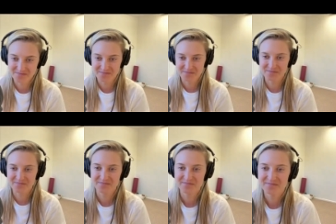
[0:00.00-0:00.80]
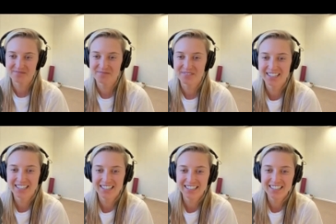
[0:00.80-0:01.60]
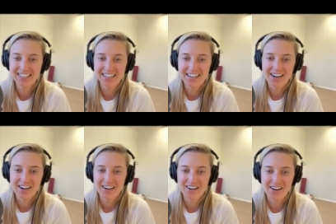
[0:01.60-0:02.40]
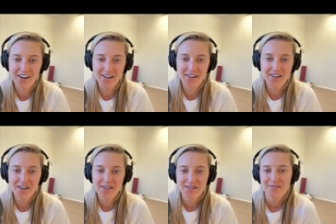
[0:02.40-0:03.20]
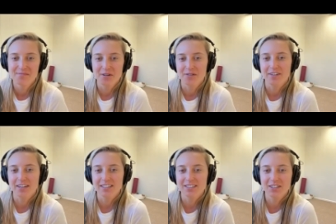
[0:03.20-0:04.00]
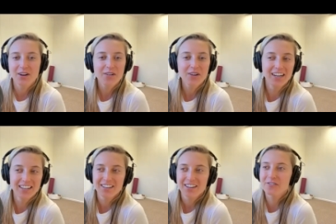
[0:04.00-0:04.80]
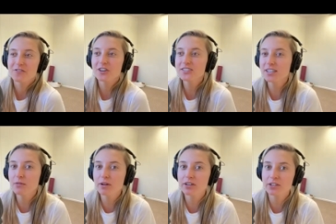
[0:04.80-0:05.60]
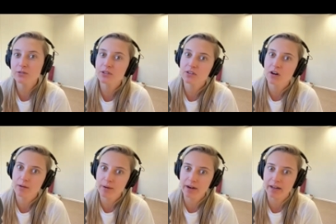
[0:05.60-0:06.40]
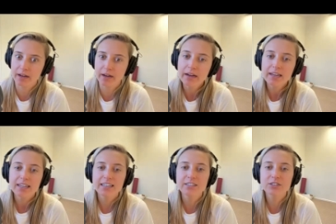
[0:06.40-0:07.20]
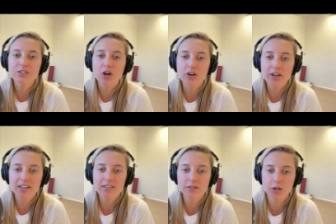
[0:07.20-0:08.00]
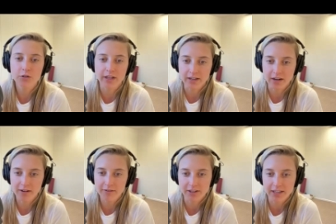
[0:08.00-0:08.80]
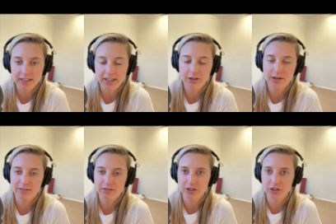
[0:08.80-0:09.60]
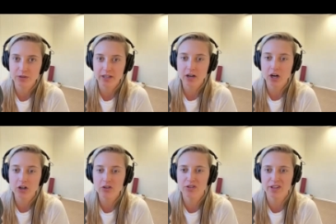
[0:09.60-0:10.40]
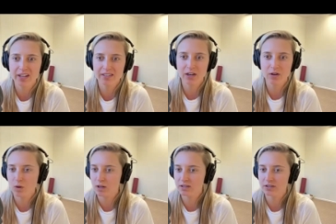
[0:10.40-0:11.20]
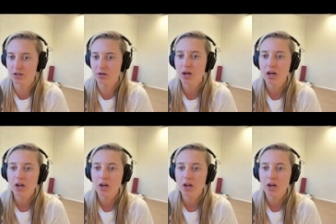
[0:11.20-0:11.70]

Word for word: Well, I'll use this to help keep me accountable. Perfect. So the first thing we're going to do with your harmonica is starting slowly and not feeling like you have to do like a hundred things at once. So